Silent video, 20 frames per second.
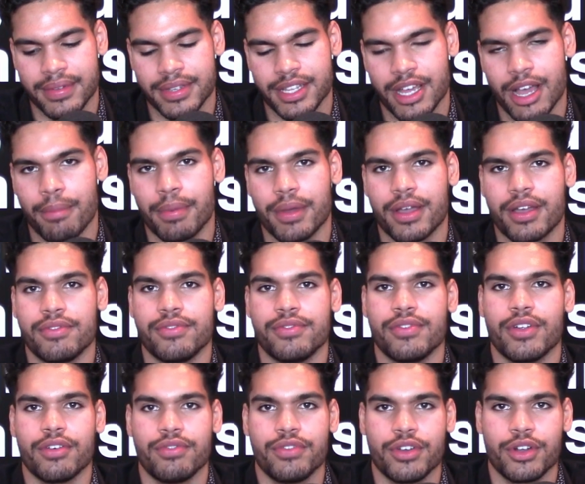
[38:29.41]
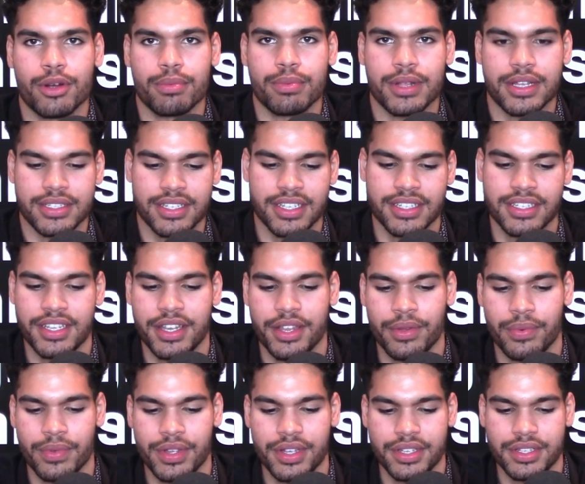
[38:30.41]
topic of, of
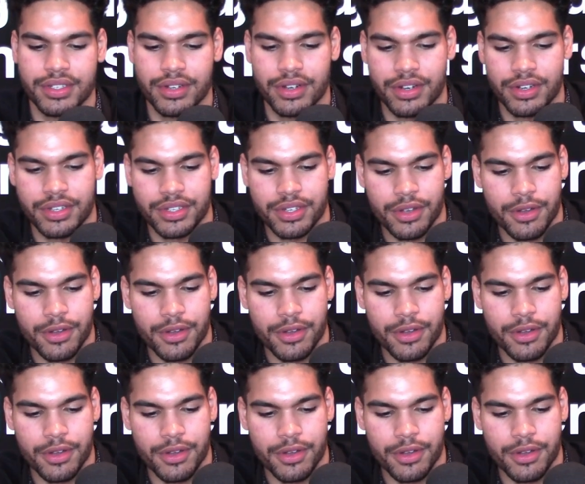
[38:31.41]
neuroplasticity research.